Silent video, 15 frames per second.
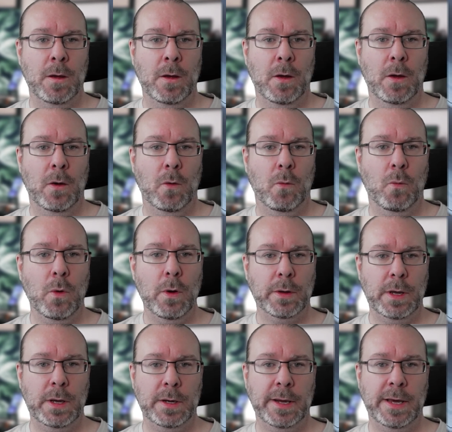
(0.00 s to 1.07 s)
Working
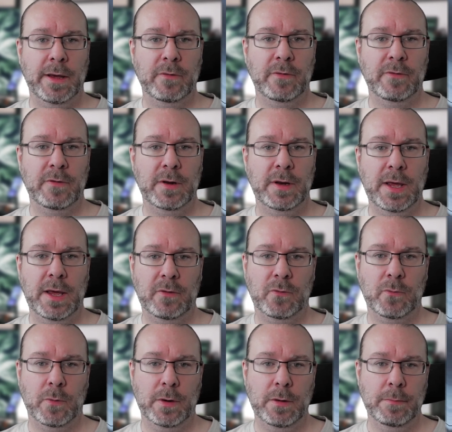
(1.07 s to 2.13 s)
days is the next
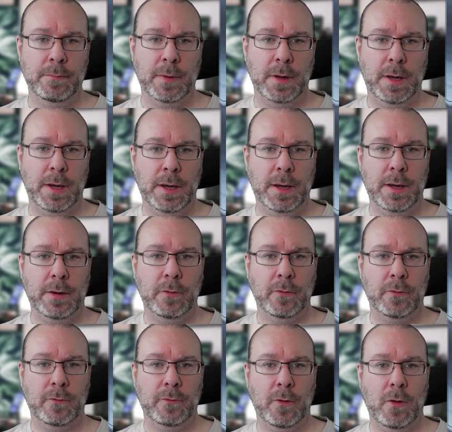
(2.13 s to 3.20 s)
one.
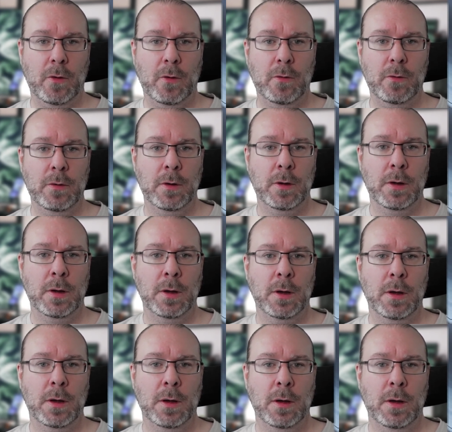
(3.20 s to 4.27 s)
So
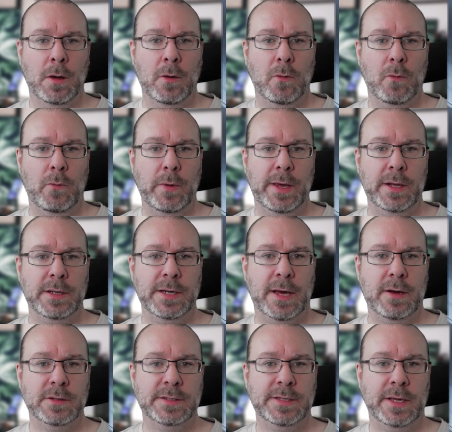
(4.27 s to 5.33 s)
we can now
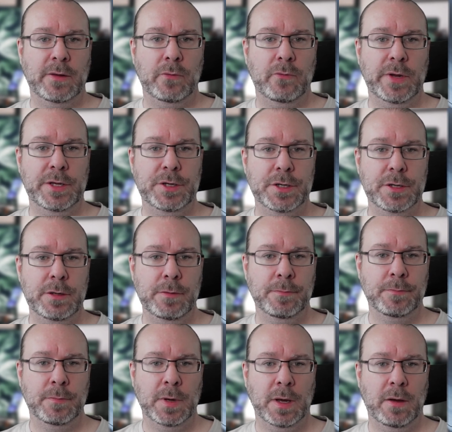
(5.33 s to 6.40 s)
set a region,
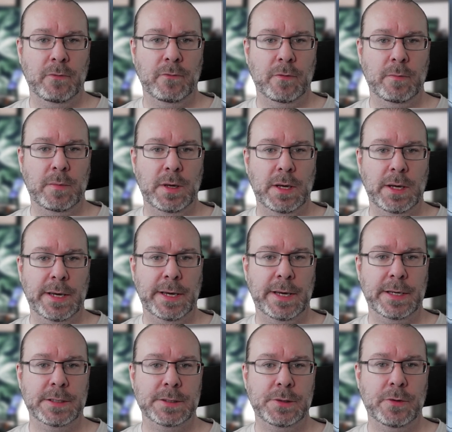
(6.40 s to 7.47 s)
and for me
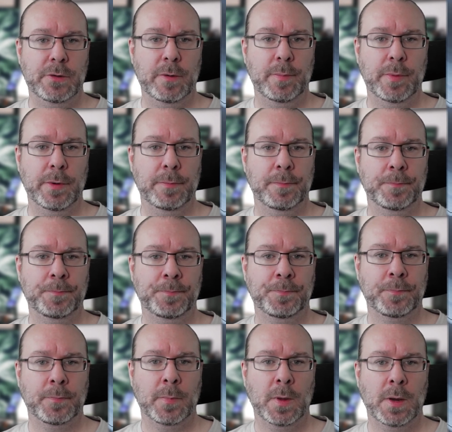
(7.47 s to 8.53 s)
it's Europe,
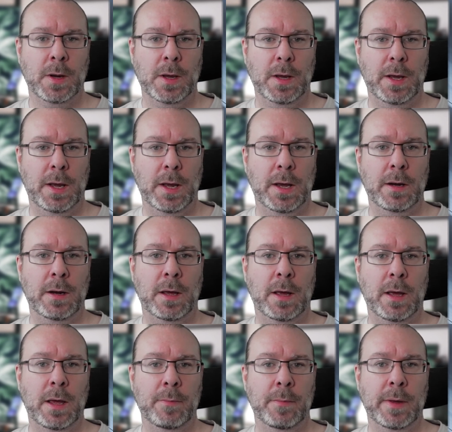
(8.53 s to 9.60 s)
and
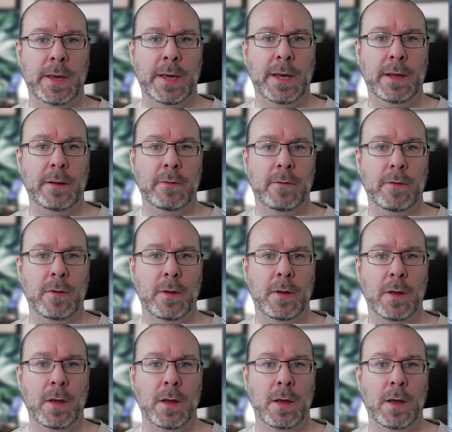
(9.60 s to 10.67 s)
I'm at,
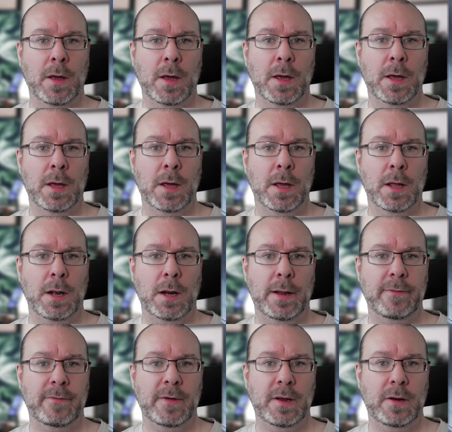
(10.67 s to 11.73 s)
let's
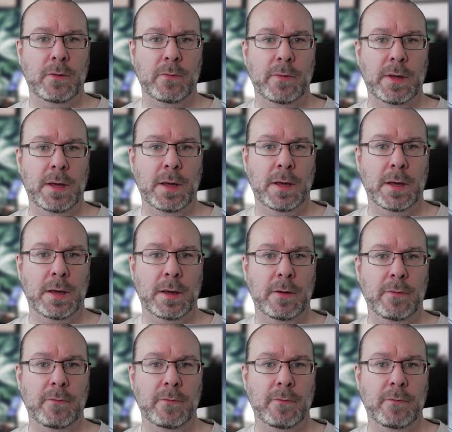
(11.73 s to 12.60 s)
see, do we have,